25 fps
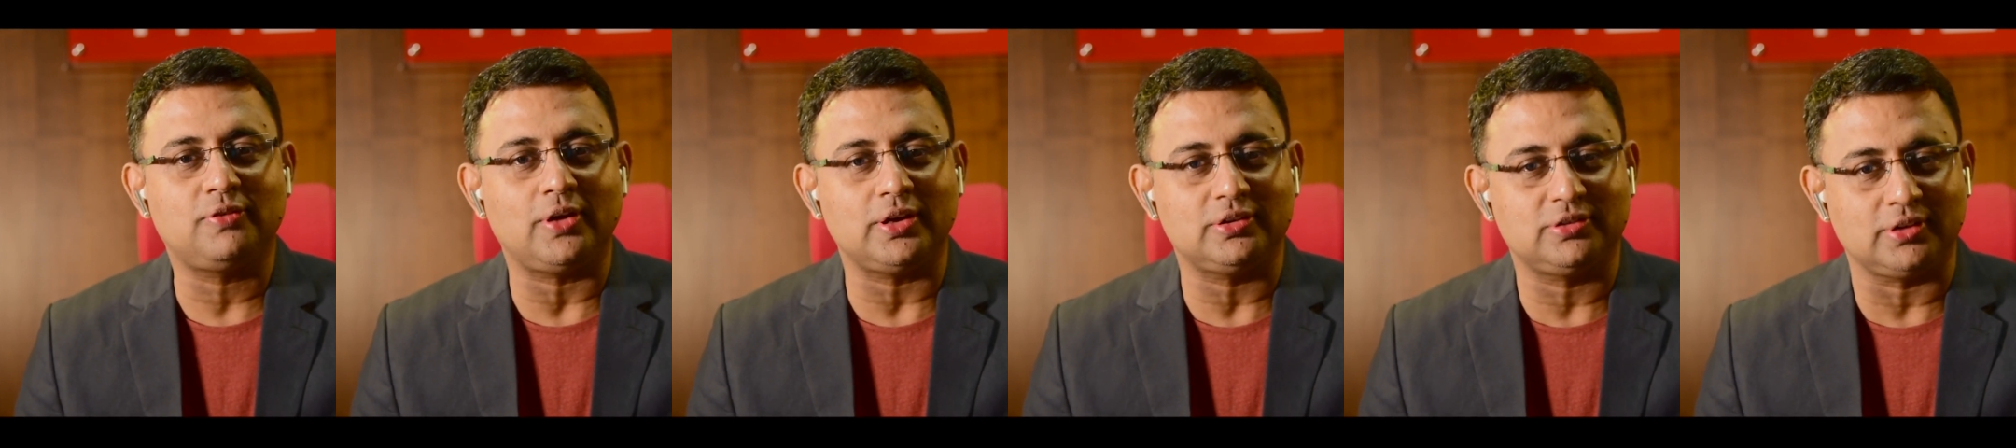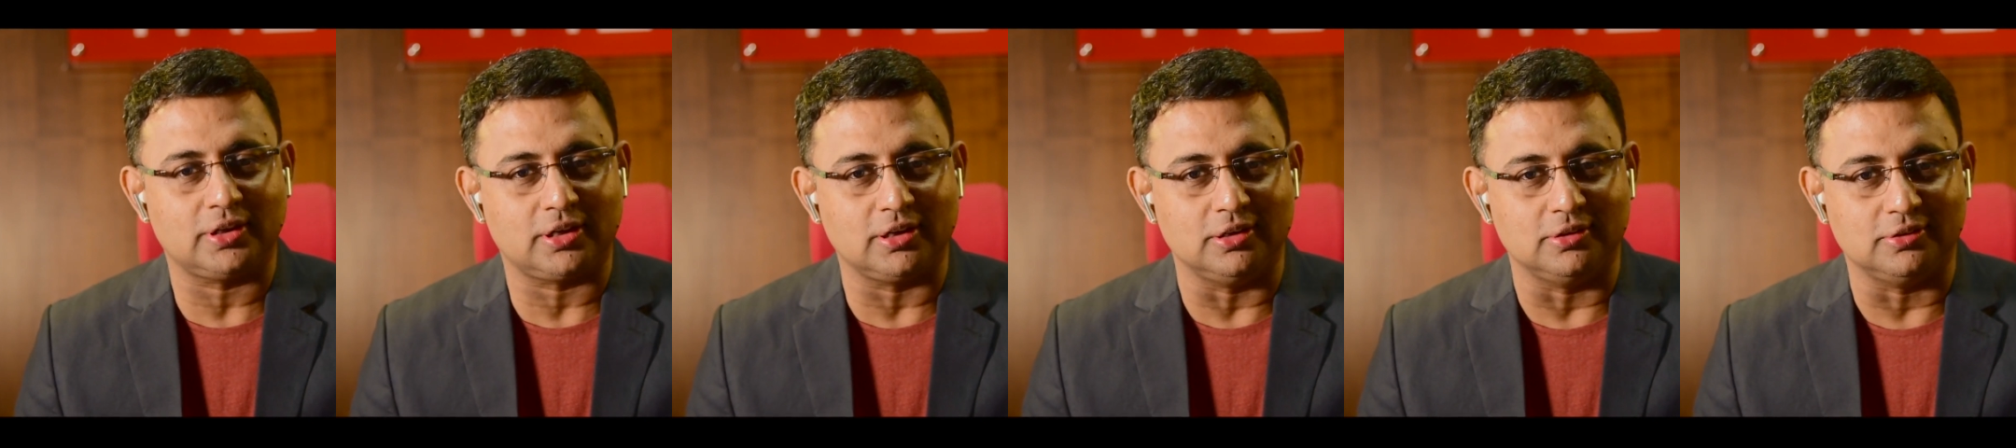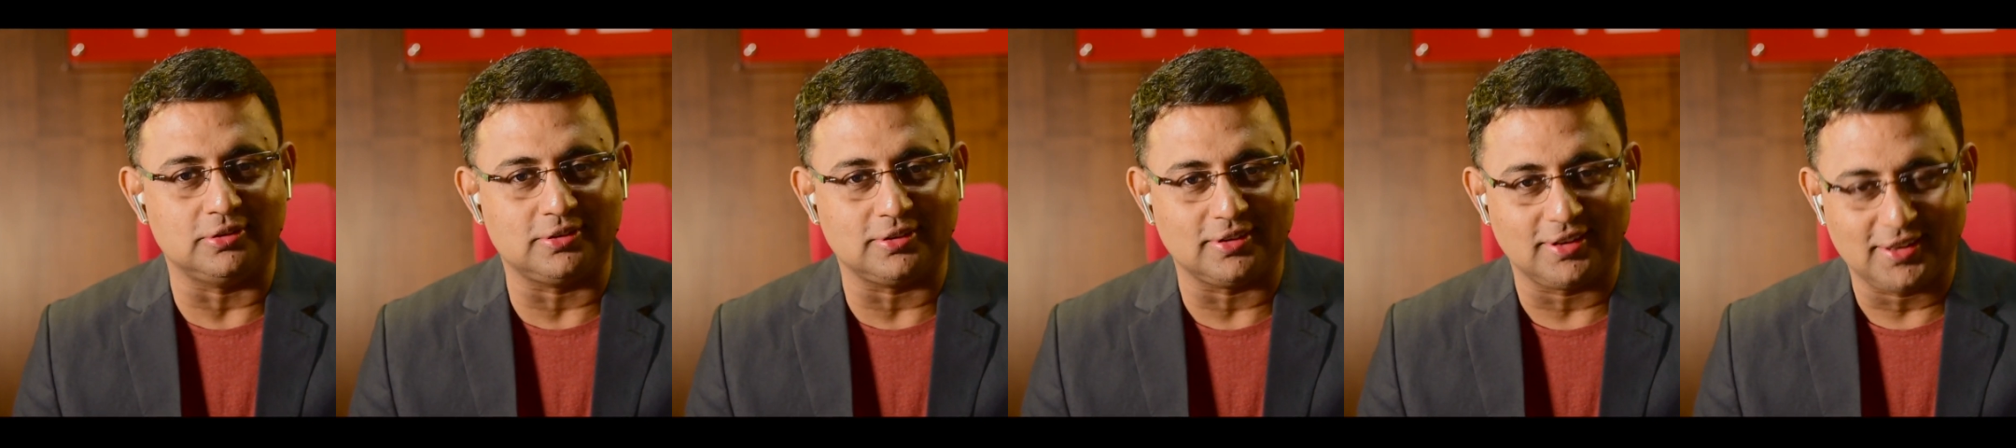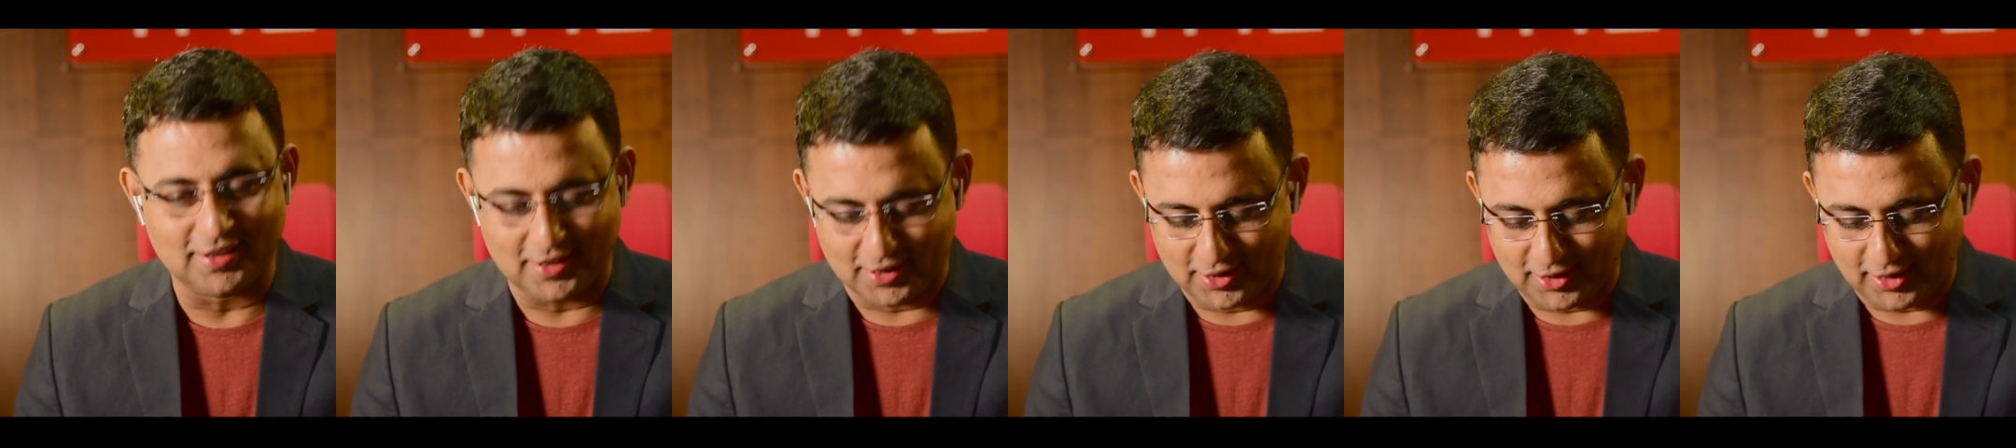5
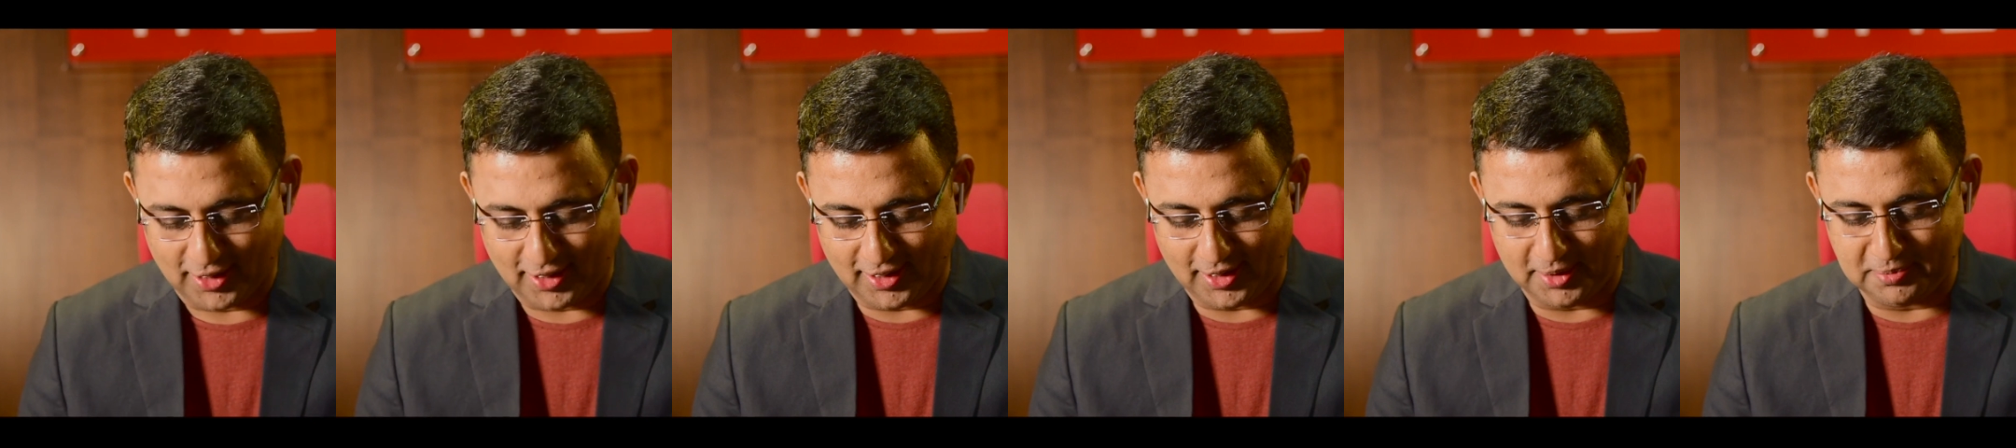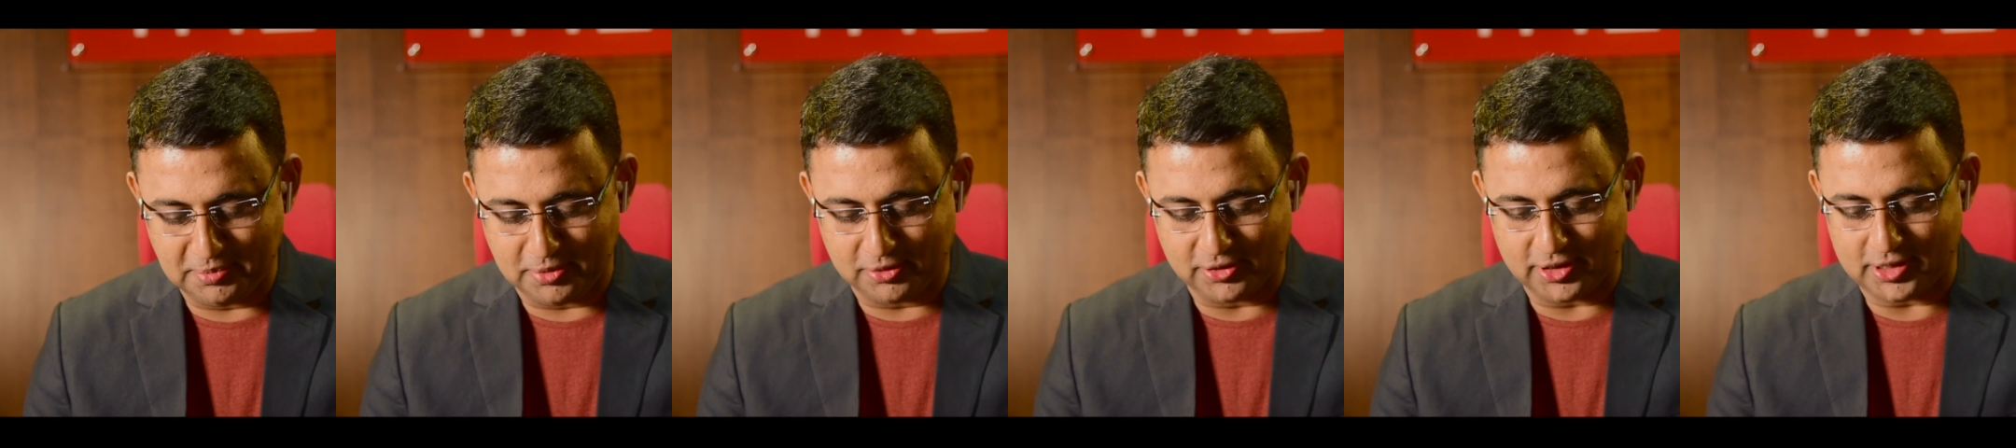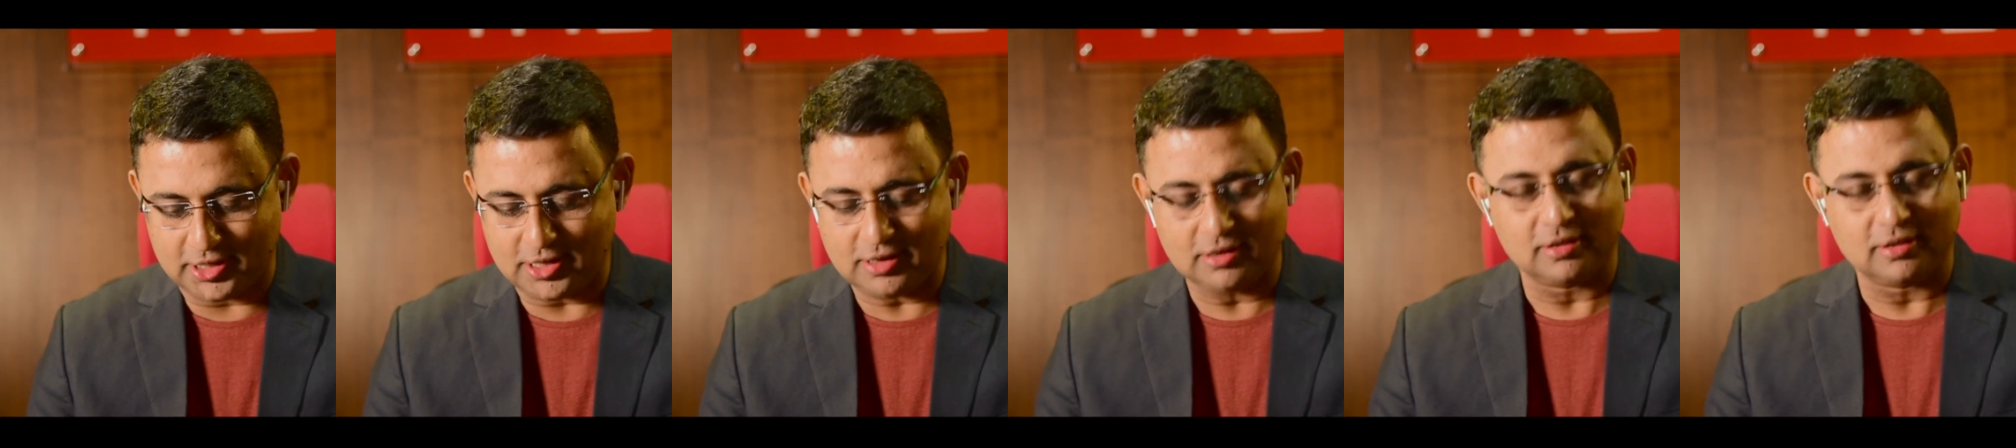seconds. Ready?